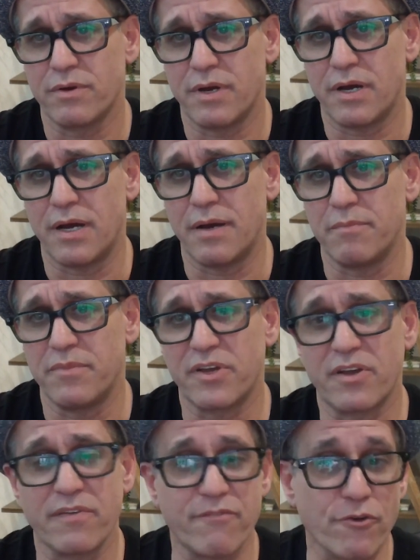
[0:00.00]
The
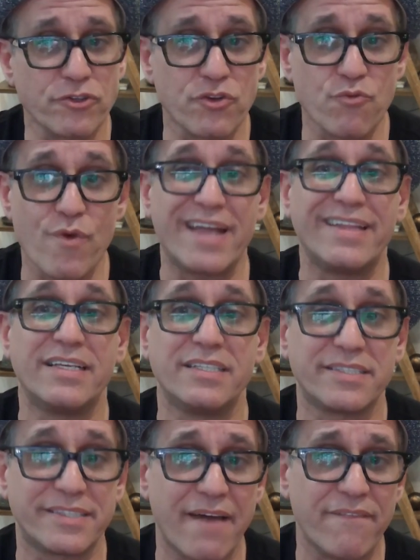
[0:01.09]
conversion rate
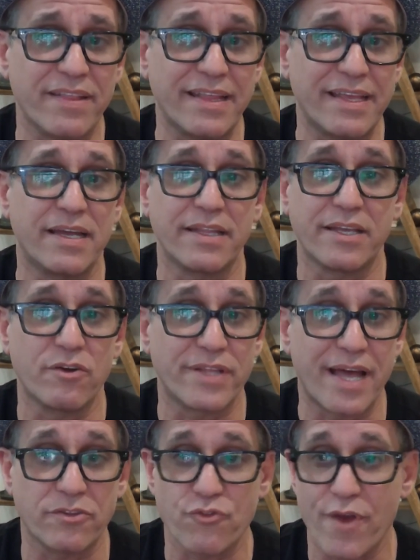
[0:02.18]
is definitely going to go
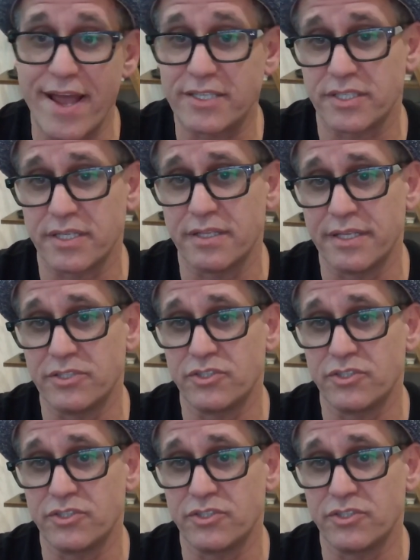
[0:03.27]
down drastically.